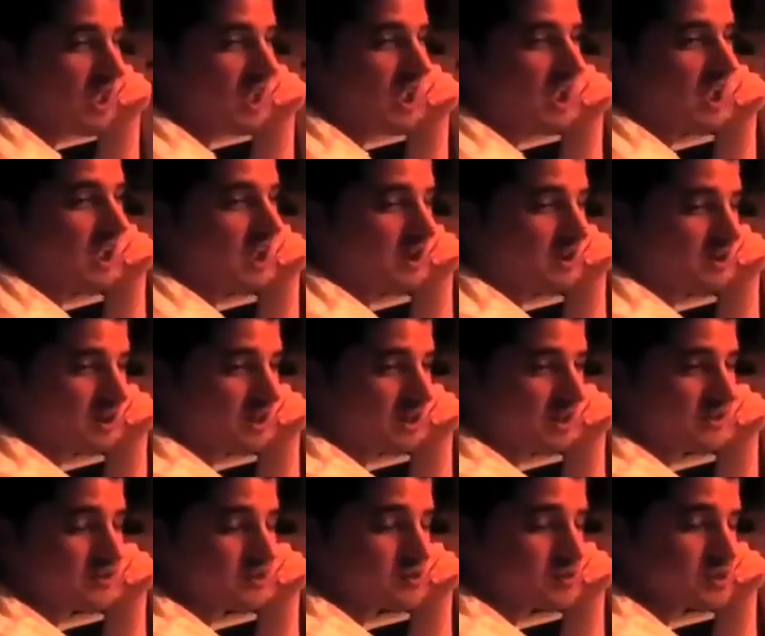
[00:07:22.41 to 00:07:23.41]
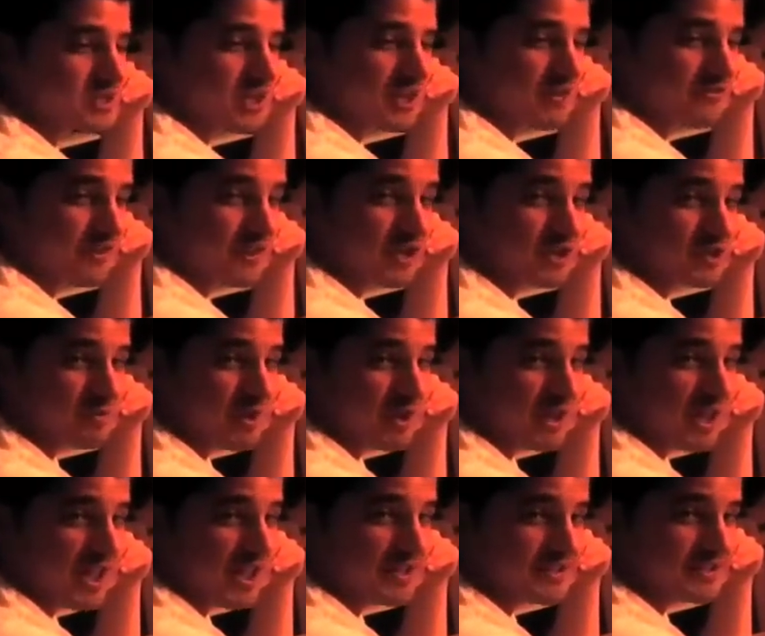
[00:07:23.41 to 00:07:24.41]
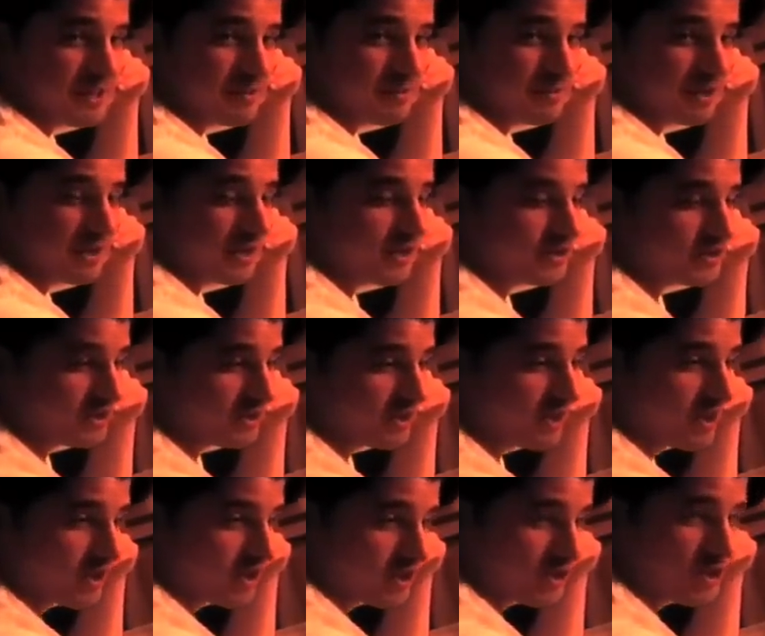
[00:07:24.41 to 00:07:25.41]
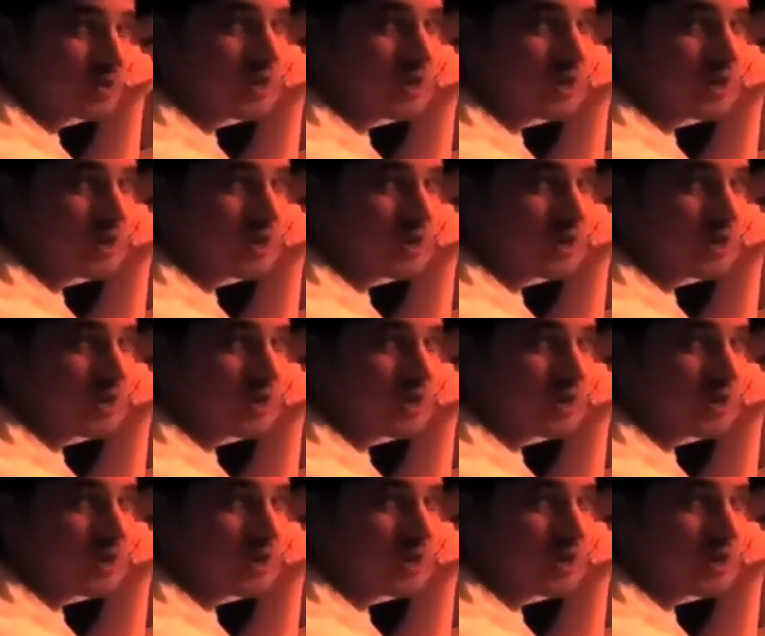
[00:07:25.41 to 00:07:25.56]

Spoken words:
And as soon as I finish my ASM collection, you